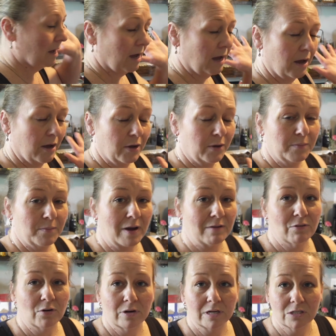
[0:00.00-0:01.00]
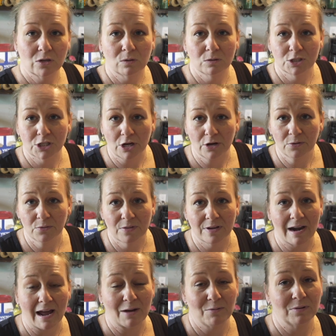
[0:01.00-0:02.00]
I've already told Joe
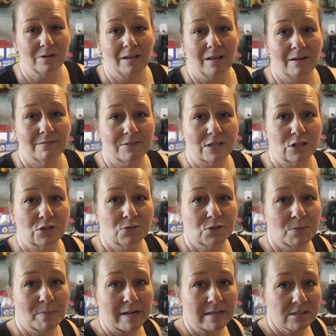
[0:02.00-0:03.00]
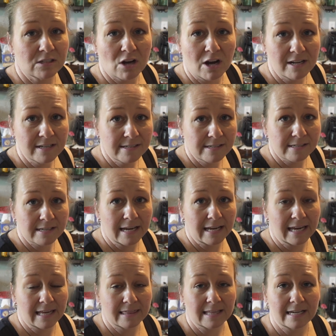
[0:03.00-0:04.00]
that I would love to do tomato sauce and
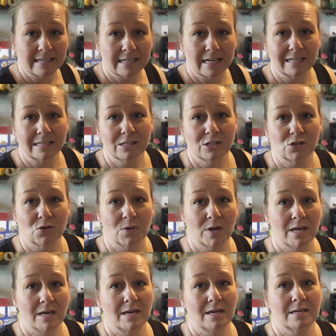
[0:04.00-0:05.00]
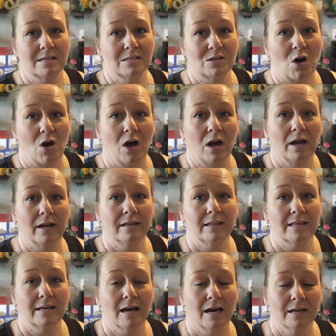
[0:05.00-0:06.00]
get that done, so he is on
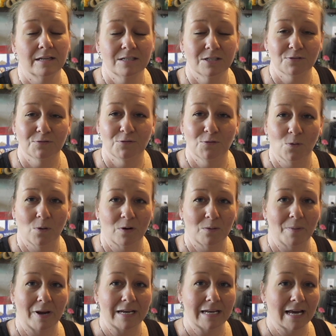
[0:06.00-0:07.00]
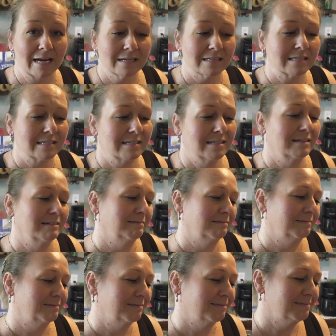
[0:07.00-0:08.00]
the hunt for my next
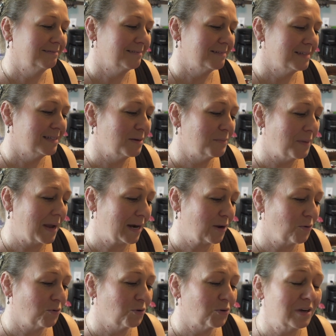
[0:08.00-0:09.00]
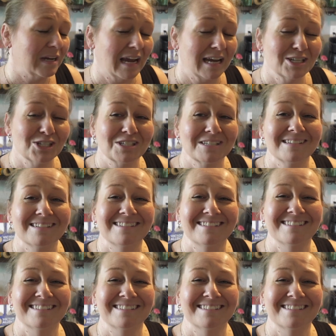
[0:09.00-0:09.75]
tomato creation,